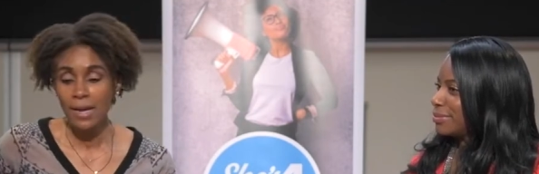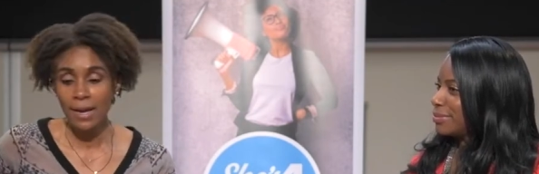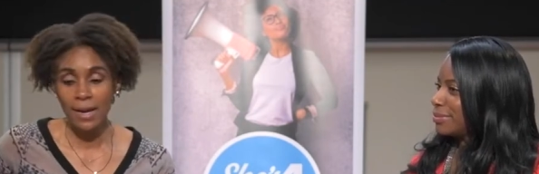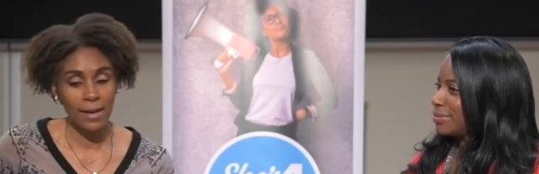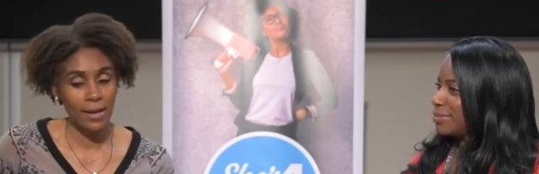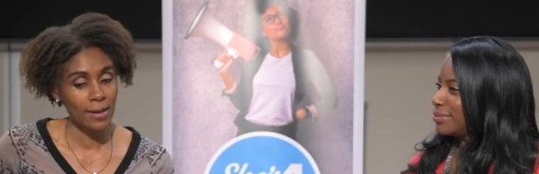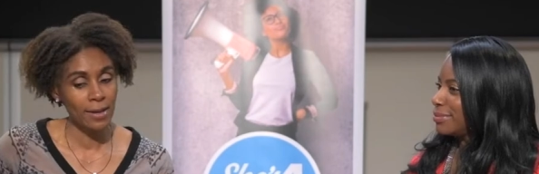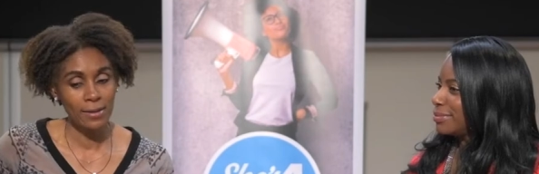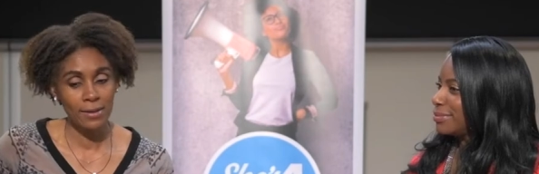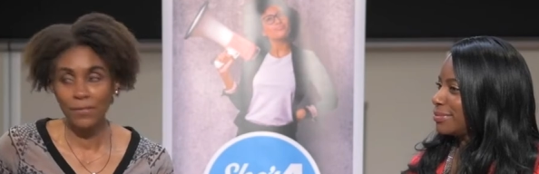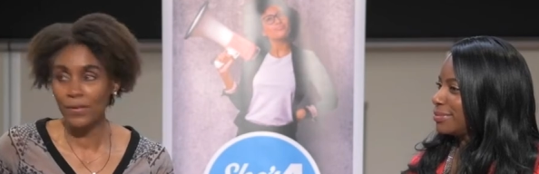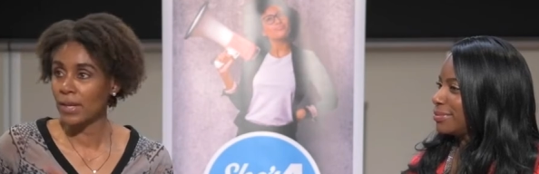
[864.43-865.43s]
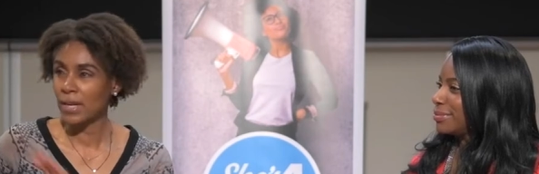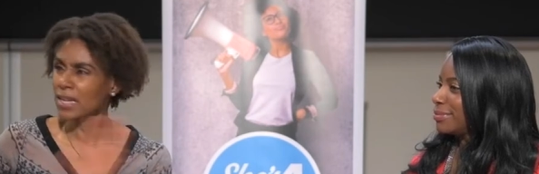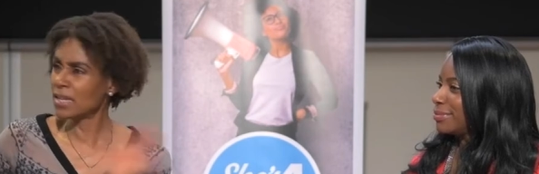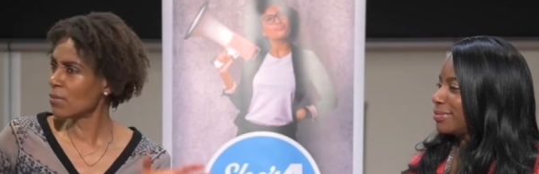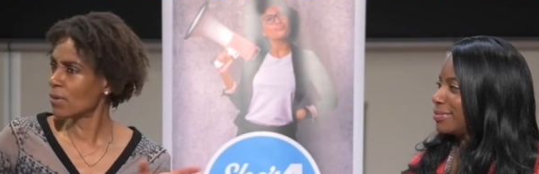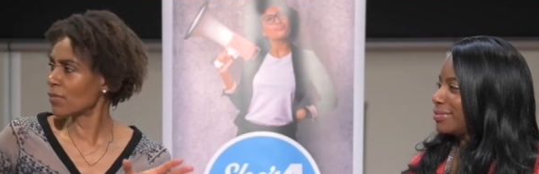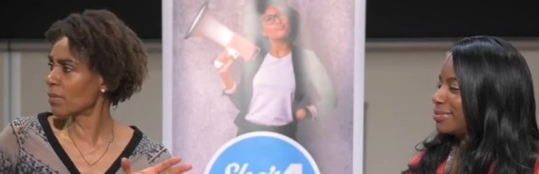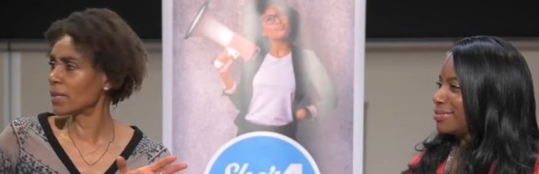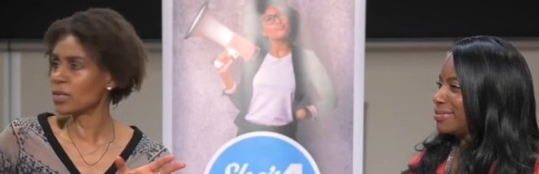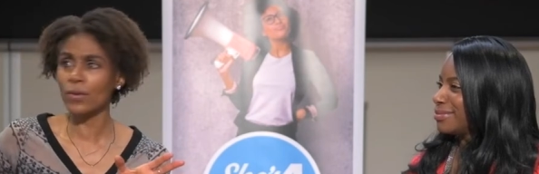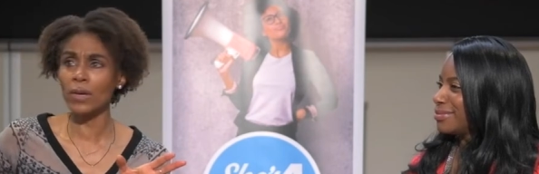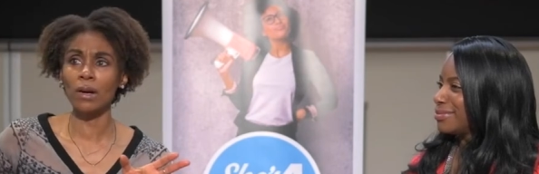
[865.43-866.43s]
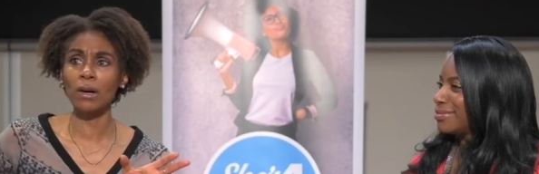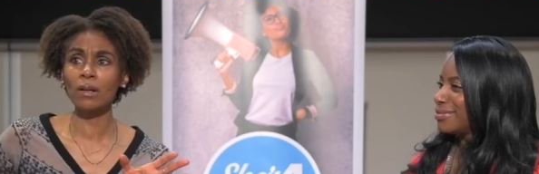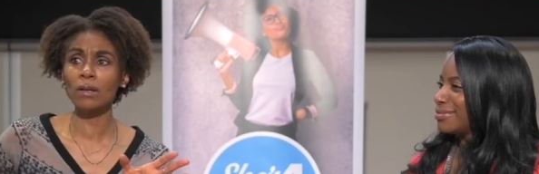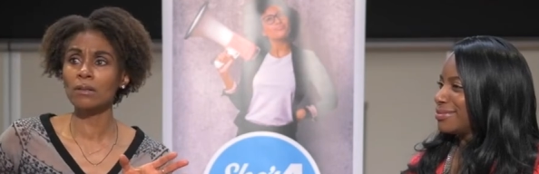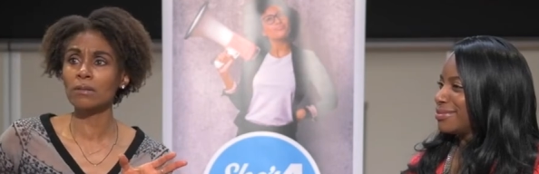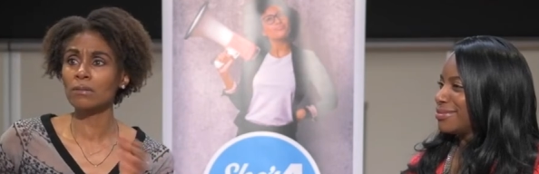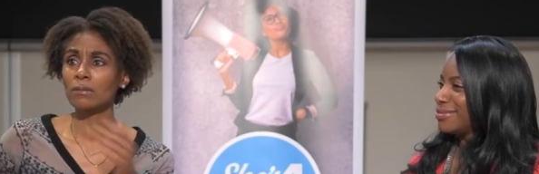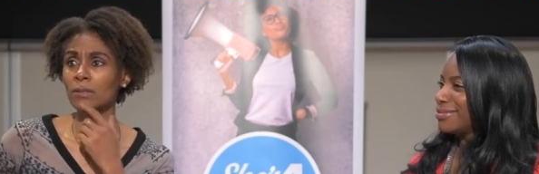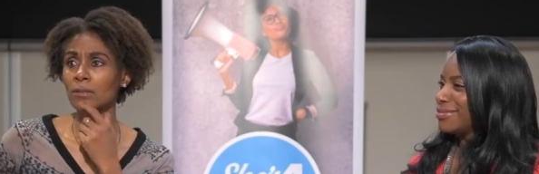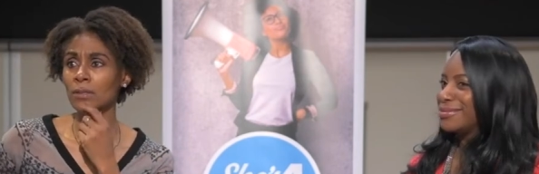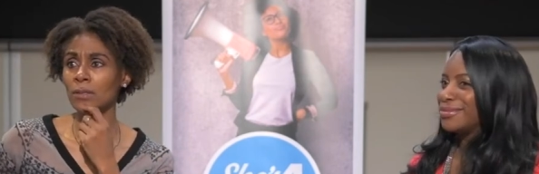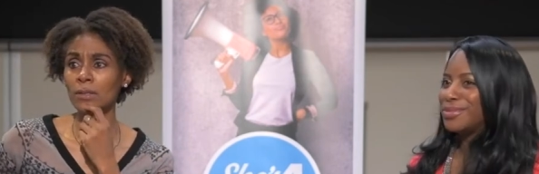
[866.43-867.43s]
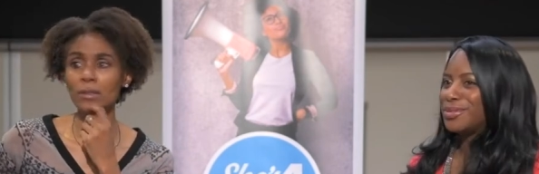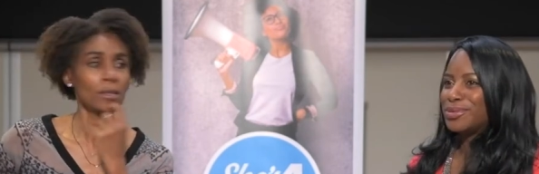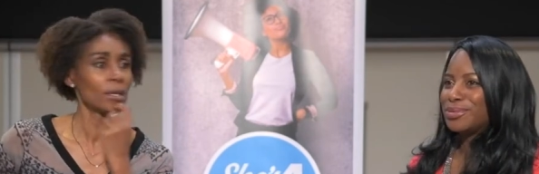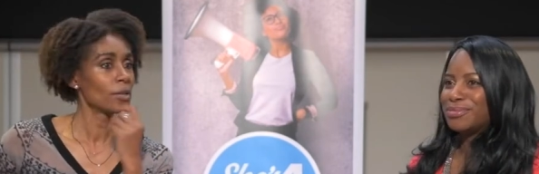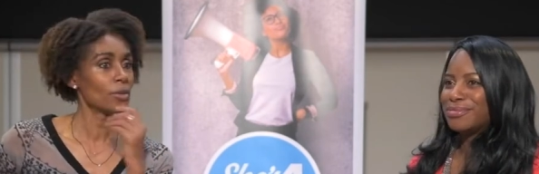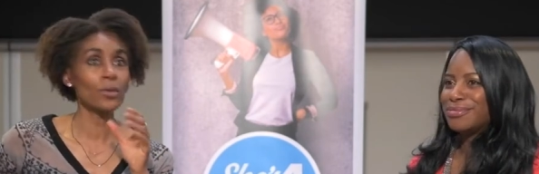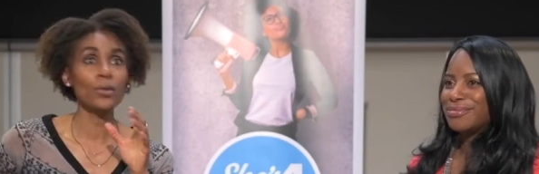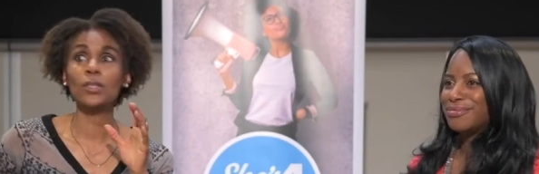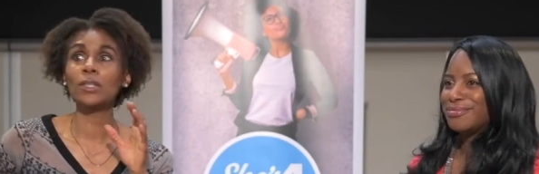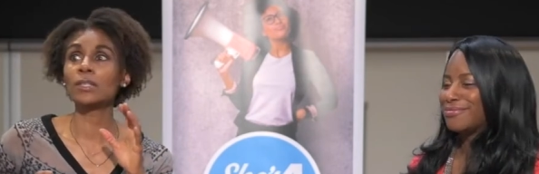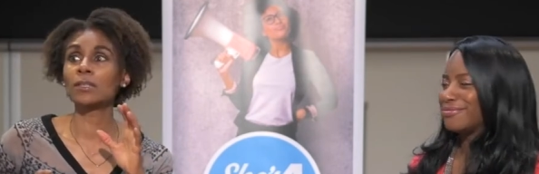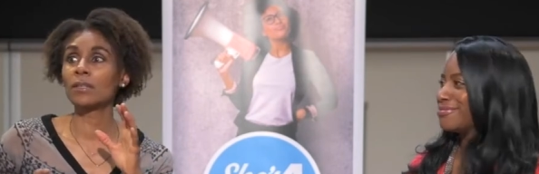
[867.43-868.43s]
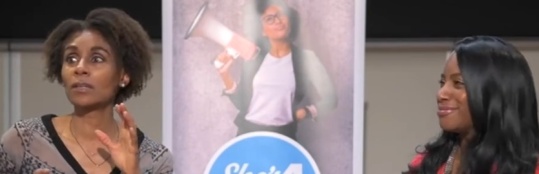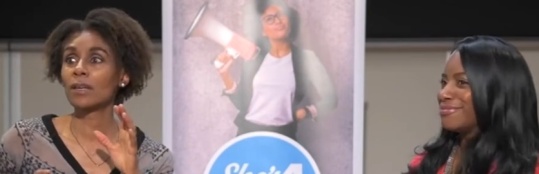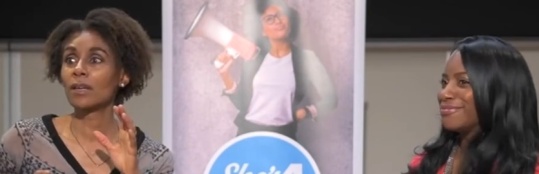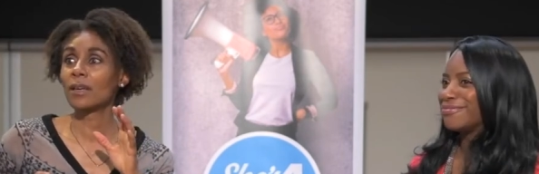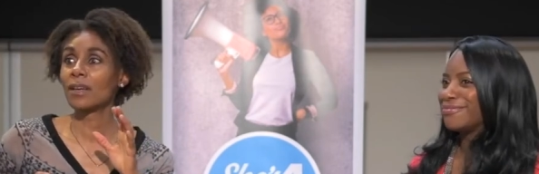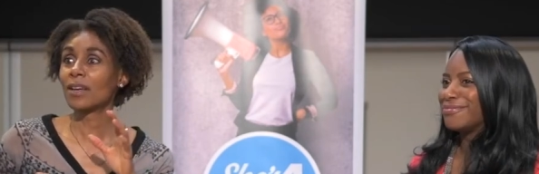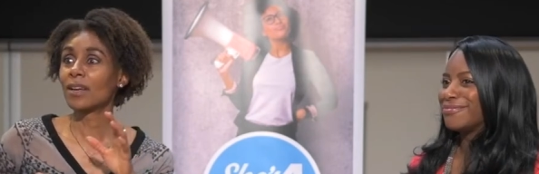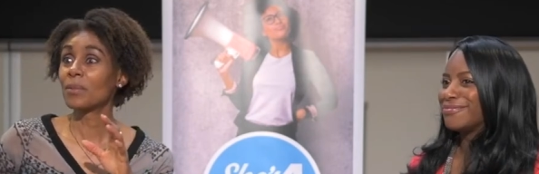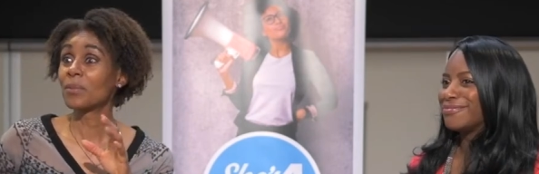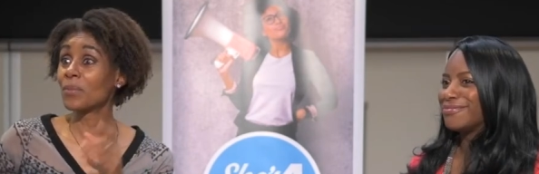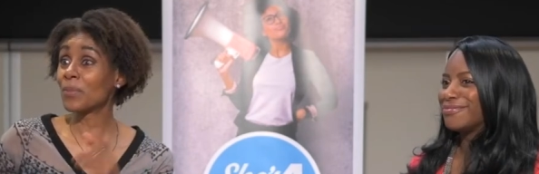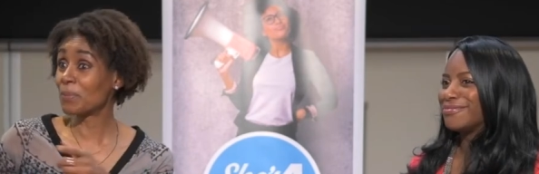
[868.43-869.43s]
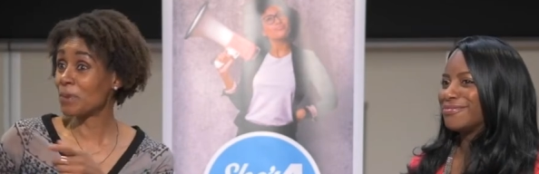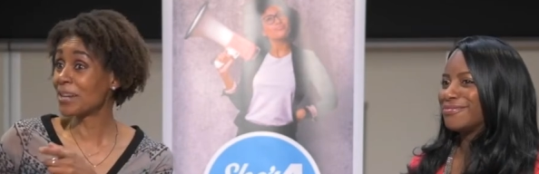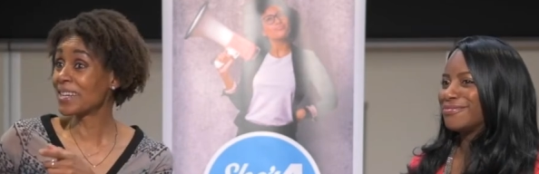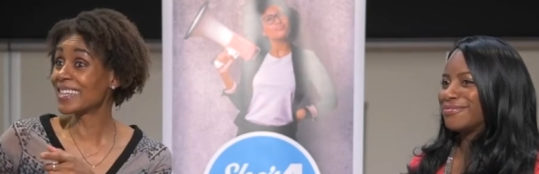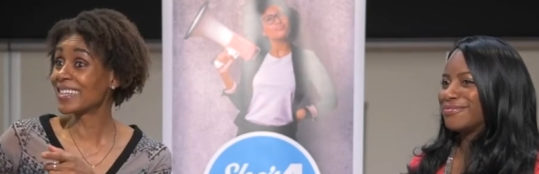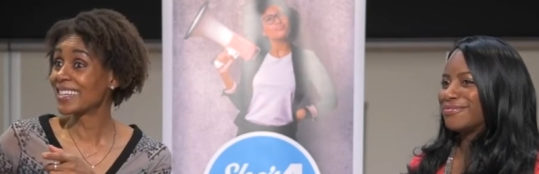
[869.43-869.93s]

Speaker 1: and if any, anyone from Montreal, no, there's this. Pardon?